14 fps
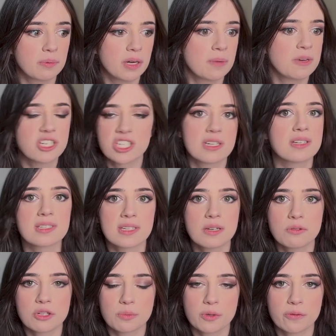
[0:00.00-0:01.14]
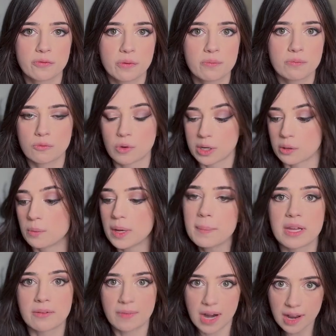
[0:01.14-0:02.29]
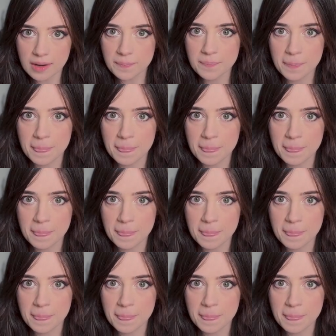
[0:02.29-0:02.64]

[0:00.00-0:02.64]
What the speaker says: pretty much indistinguishable from real women, right?